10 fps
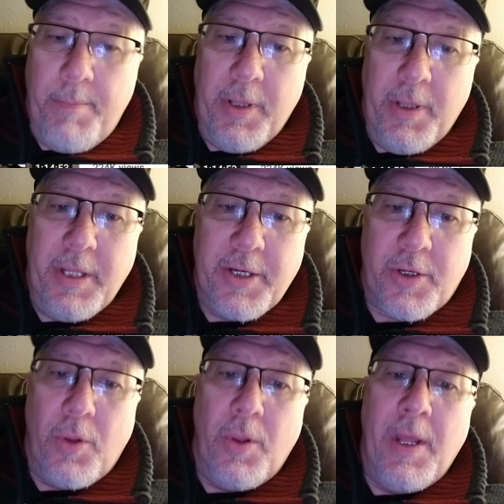
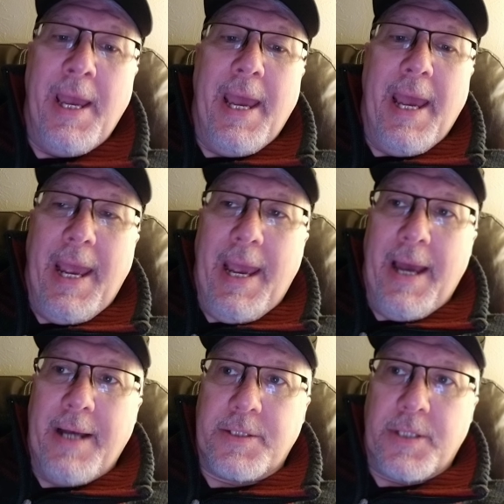political
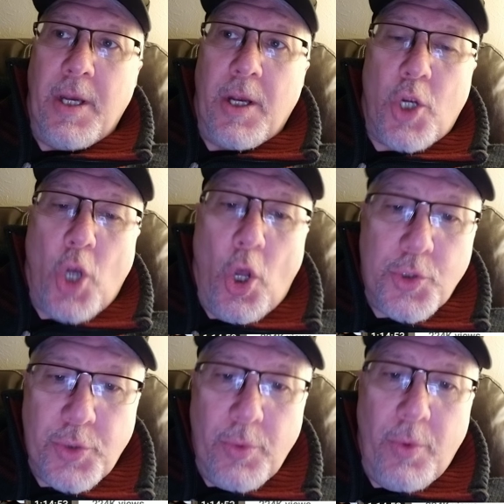and
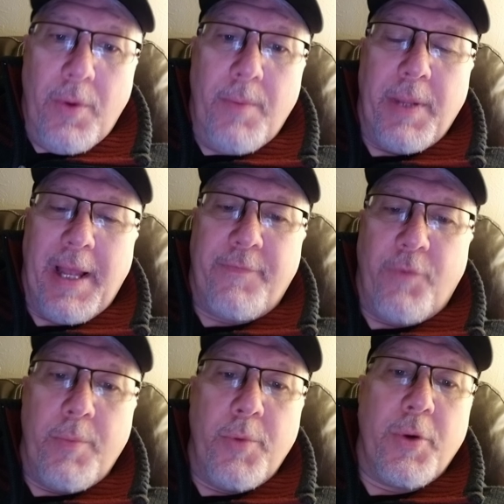cultural
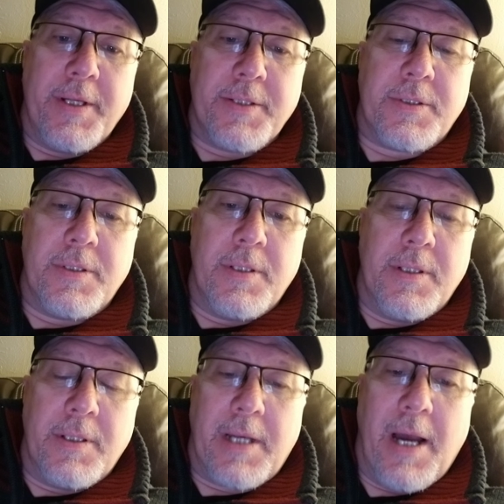platform known as
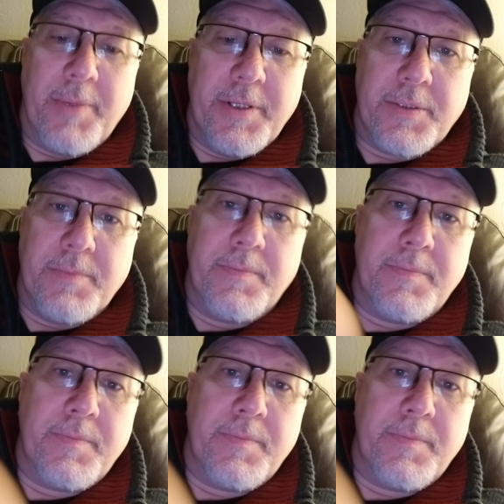communism.